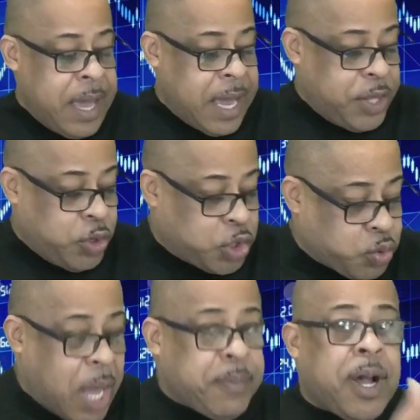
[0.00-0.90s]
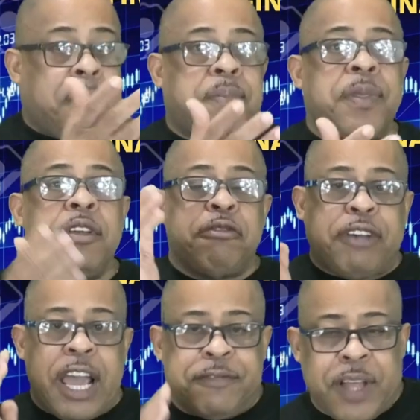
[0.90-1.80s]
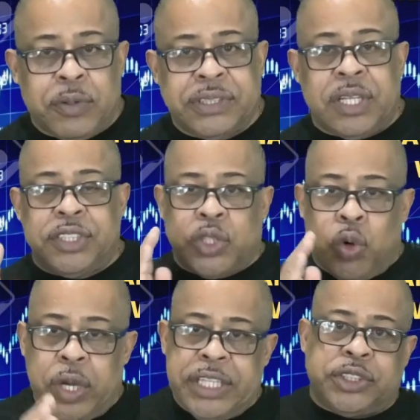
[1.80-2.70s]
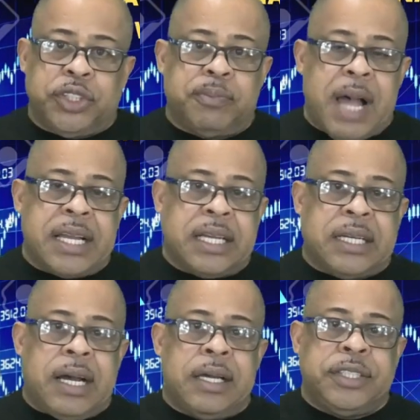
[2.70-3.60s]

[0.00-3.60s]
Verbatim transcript: And you swipe up five thousand dollars go into your bank account,